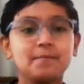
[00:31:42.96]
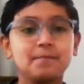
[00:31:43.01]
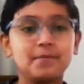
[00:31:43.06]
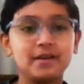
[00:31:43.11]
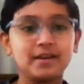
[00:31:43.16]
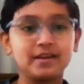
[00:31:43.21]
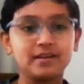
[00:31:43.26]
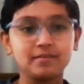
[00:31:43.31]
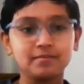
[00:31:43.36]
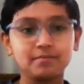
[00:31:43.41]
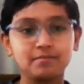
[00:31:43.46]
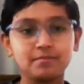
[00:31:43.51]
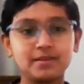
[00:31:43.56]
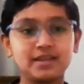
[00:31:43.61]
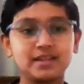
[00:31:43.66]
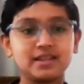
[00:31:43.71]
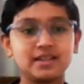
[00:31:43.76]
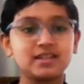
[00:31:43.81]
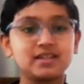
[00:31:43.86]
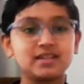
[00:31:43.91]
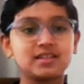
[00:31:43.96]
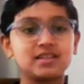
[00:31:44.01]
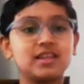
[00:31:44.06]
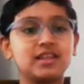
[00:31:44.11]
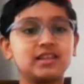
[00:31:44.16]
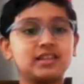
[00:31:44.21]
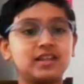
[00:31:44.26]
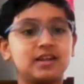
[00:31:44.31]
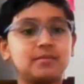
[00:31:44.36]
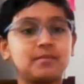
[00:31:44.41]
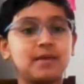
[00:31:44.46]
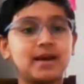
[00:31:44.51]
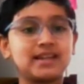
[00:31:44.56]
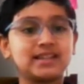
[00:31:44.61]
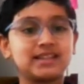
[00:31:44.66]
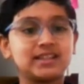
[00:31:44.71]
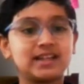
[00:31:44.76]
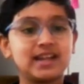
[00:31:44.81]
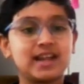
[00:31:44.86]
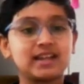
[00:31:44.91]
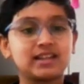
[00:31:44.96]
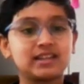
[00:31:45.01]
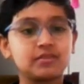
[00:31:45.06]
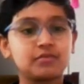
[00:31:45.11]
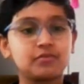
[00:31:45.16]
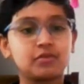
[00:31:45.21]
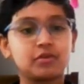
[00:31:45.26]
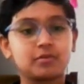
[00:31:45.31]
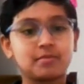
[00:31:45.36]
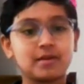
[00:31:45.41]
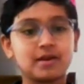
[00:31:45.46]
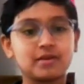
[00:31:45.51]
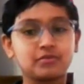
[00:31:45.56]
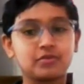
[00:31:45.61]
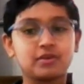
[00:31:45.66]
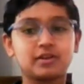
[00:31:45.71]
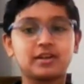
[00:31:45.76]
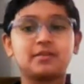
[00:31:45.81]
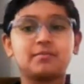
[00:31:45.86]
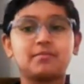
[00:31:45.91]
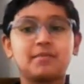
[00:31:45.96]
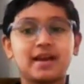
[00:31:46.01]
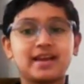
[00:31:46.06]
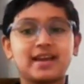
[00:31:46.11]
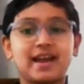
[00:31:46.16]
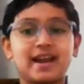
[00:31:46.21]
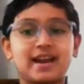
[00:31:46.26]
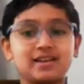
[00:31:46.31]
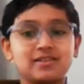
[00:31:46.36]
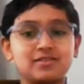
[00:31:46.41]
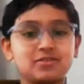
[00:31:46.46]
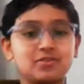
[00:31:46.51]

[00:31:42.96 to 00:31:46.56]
pick means the 3 by 3 and the 4 by 4 in my hand,